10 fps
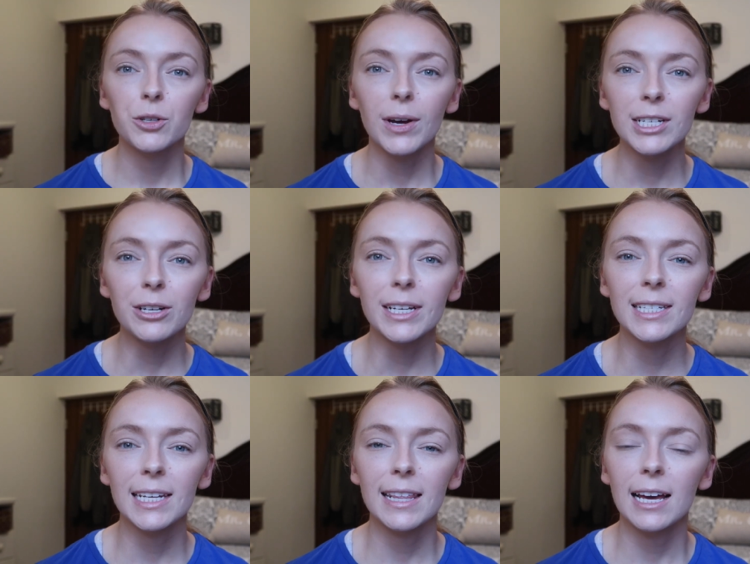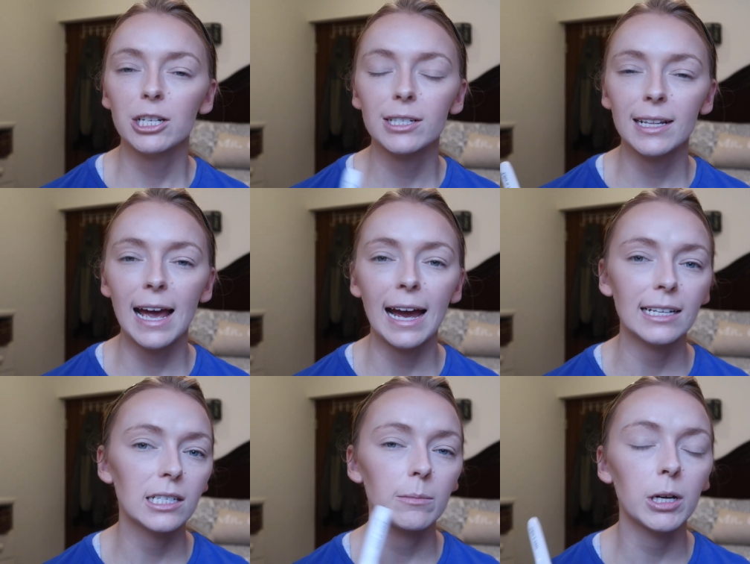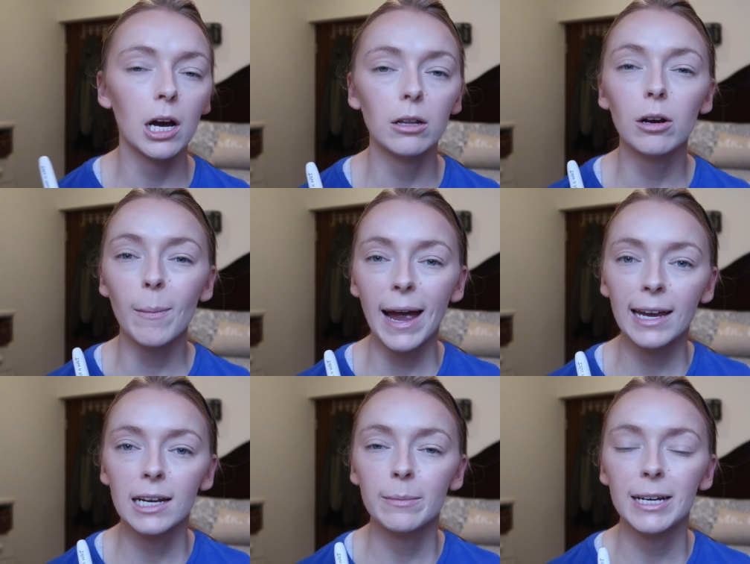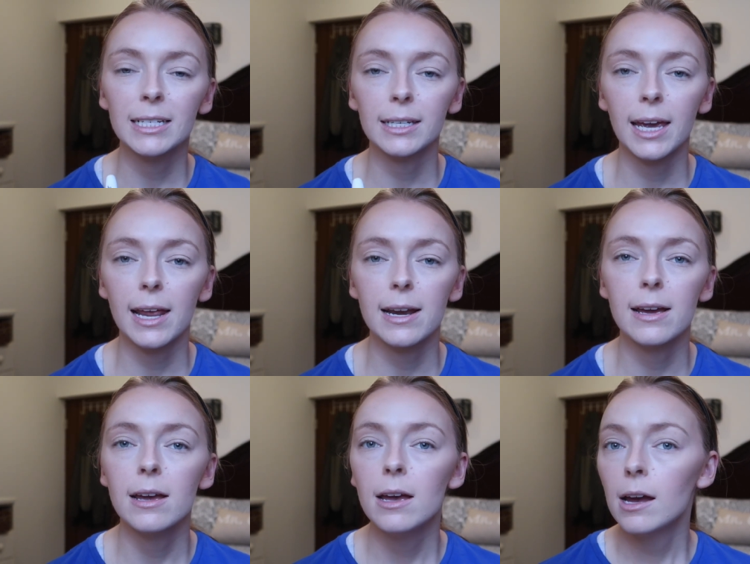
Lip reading: So as you can see, that just adds some color back into my skin,